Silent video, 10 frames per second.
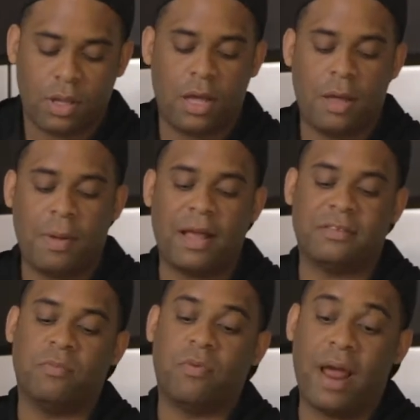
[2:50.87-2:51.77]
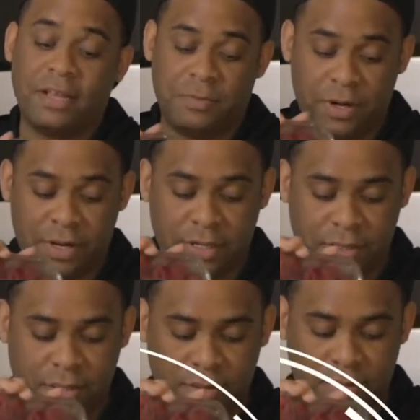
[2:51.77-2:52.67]
I had some
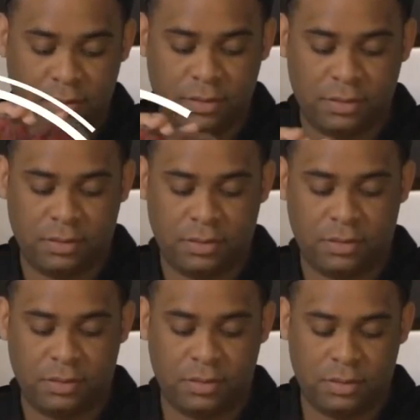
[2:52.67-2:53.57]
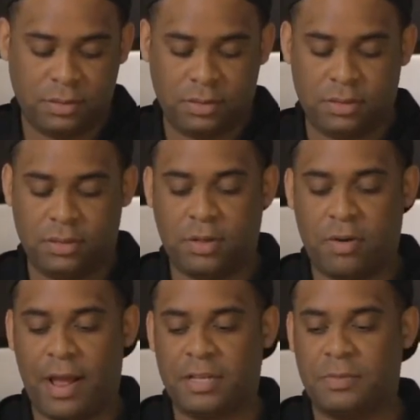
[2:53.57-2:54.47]
raspberries. So see our
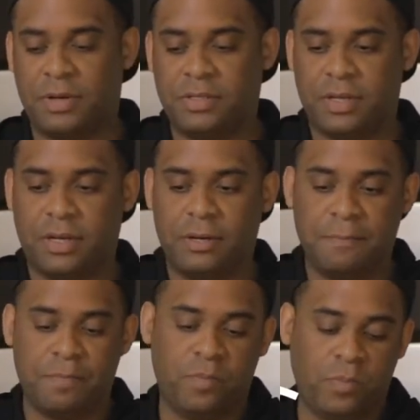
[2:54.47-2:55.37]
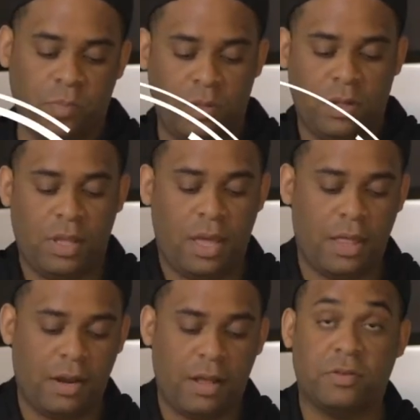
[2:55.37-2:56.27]
raspberries here.
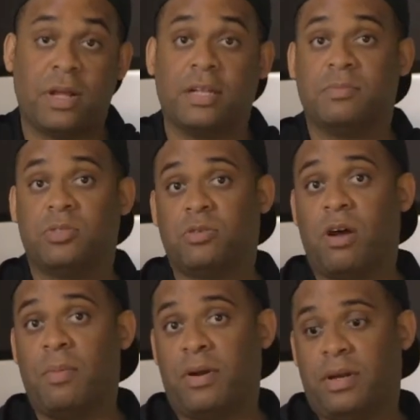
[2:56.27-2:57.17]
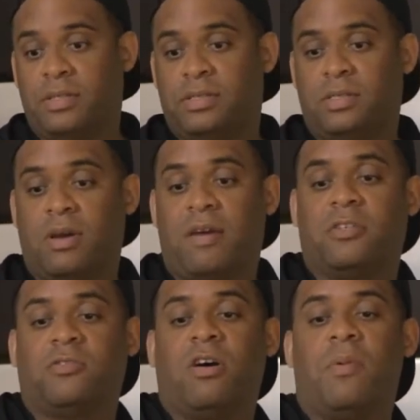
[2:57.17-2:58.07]
And then I also got some strawberries. So I got
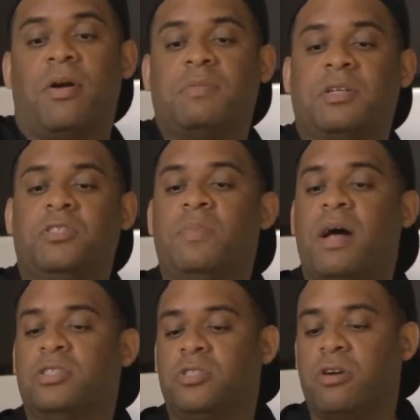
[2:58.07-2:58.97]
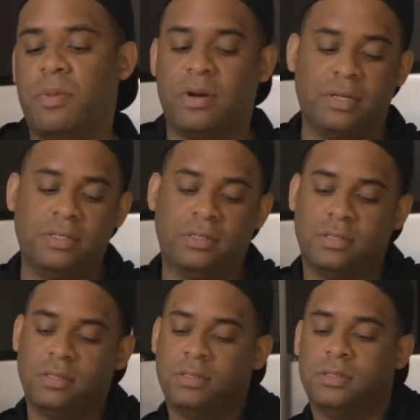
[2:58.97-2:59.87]
strawberries, about 2 pounds of strawberries.
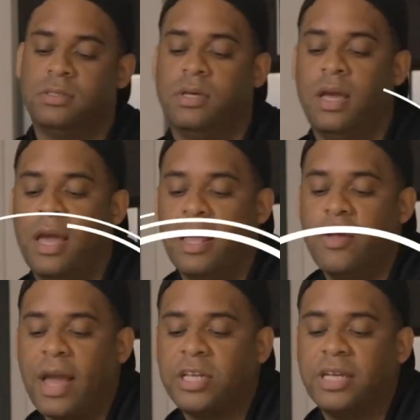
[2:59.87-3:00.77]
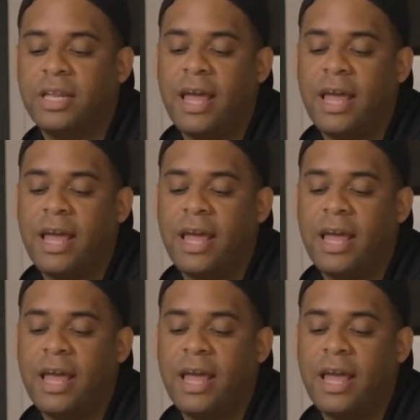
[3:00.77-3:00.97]
And you actually can